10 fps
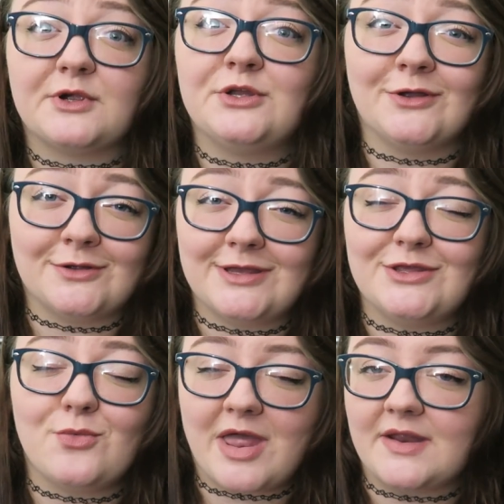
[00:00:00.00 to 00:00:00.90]

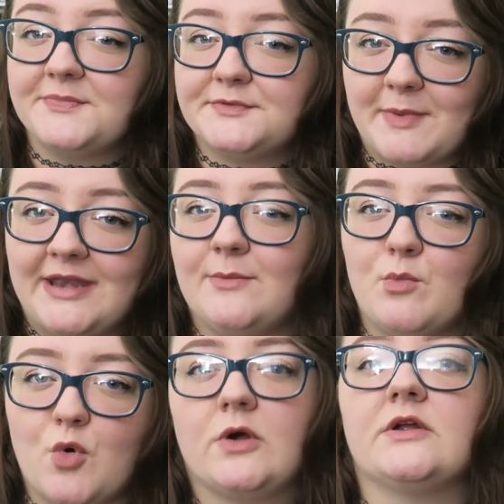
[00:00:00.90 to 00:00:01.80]
you end up spending
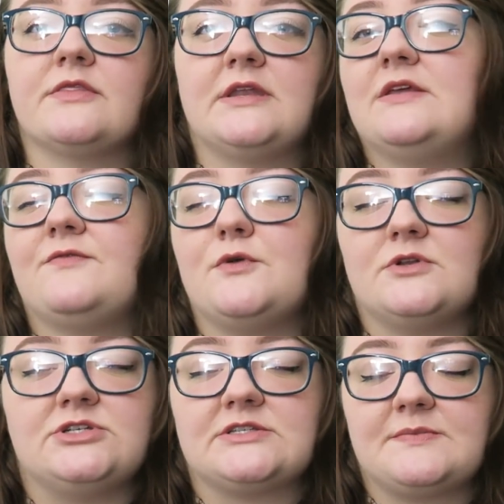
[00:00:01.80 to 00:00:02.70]
more than if you
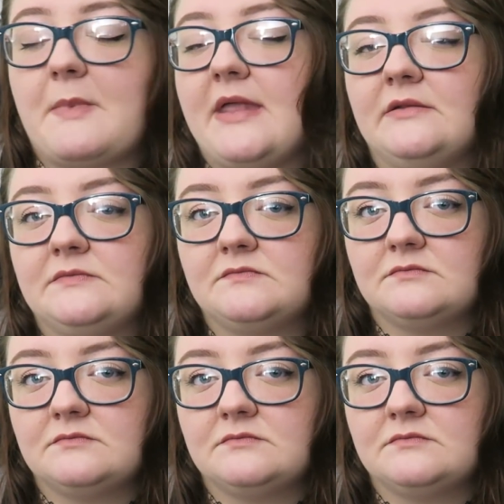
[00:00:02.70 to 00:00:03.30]
had just spent